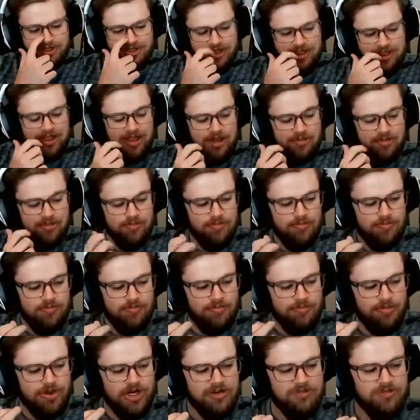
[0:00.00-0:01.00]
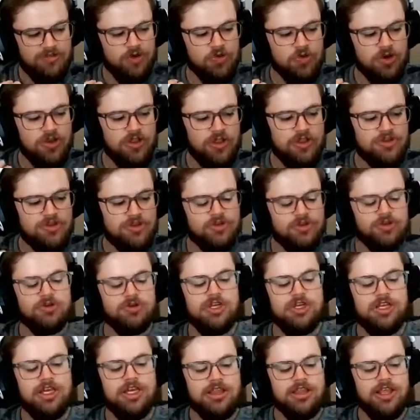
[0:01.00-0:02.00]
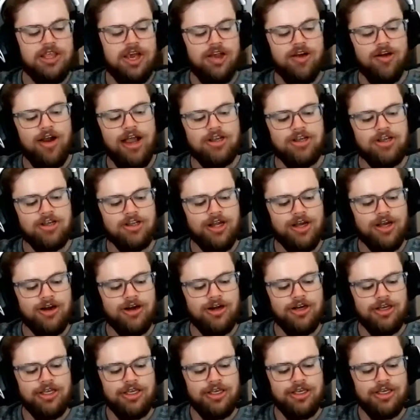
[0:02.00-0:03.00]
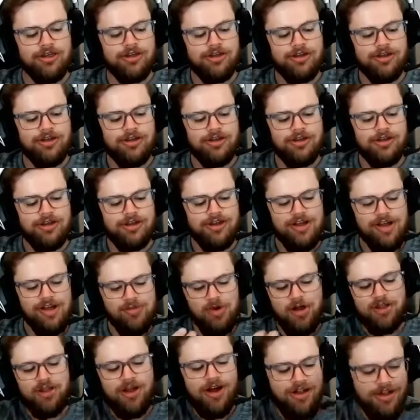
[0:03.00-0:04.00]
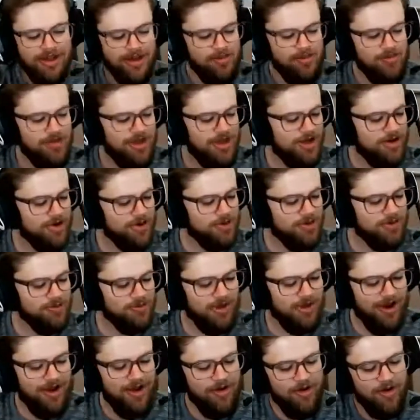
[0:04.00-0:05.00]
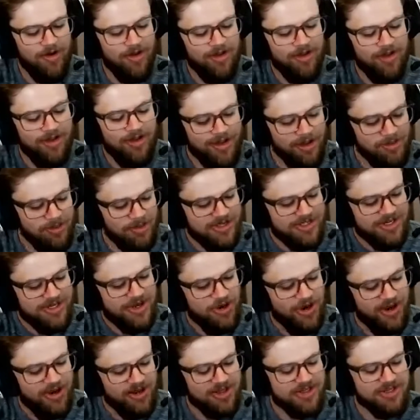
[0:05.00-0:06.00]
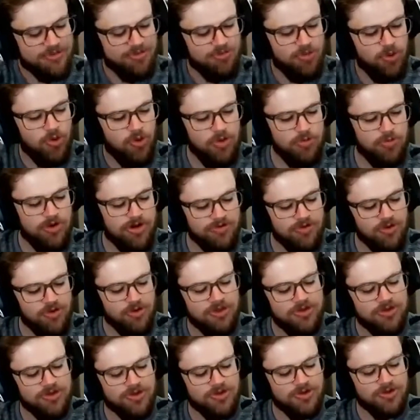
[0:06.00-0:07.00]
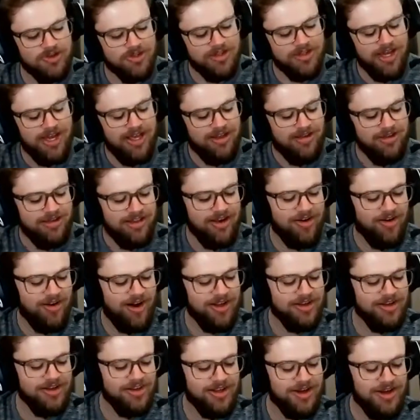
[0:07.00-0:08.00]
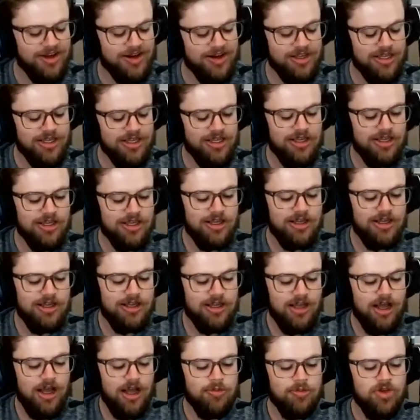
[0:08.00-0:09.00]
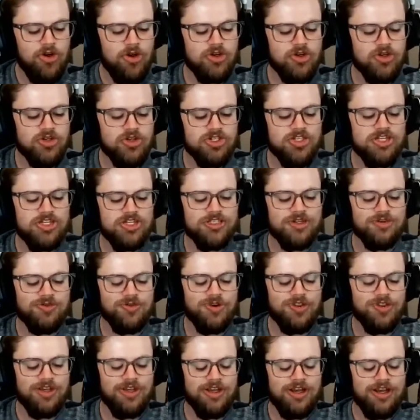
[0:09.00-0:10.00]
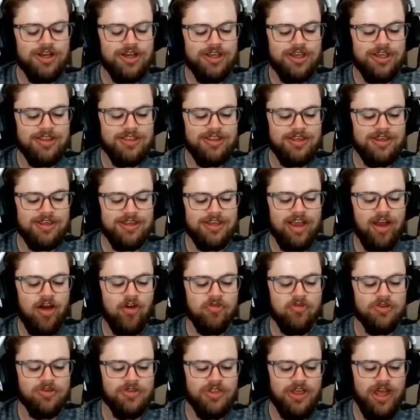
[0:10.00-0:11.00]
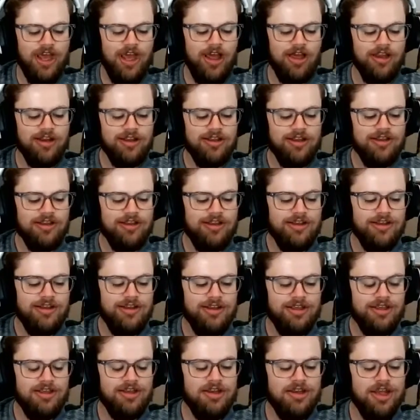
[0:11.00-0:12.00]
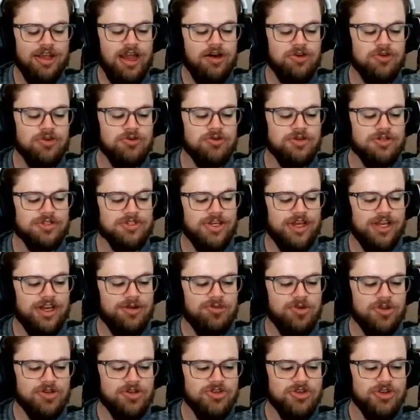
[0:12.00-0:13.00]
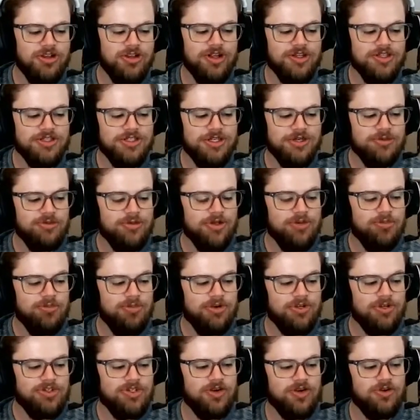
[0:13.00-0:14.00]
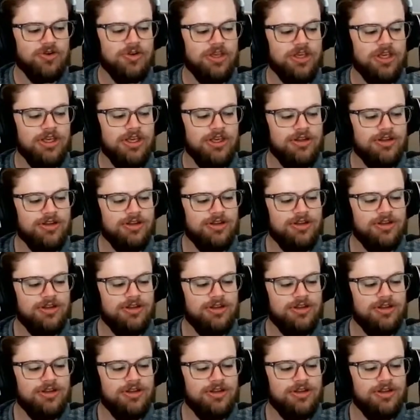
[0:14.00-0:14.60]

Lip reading: But if you really do need that granularity, I'll let Matteo add his point. But if you really do need that granularity, you just need to really, I think, account for that in how you design and build your cluster. But generally,